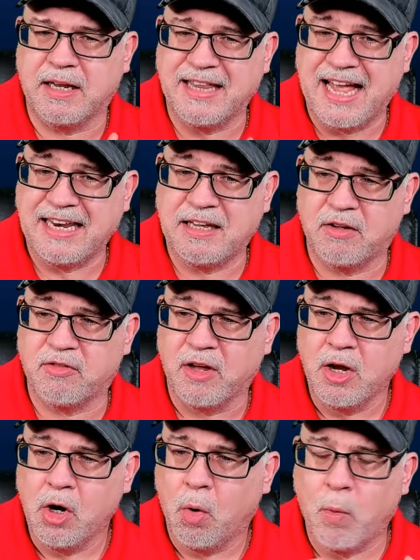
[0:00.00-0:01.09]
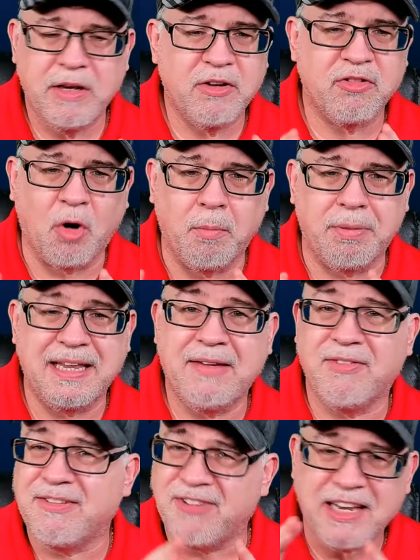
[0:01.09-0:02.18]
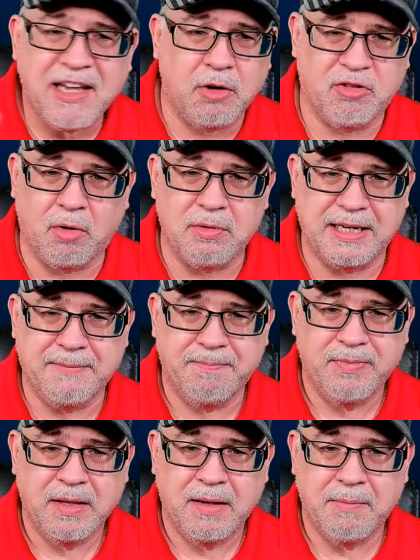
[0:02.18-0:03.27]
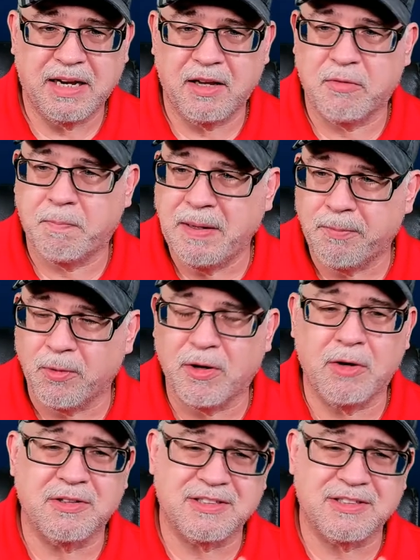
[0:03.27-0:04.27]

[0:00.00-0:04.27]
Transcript: And that is, we just don't believe in videos only because people go to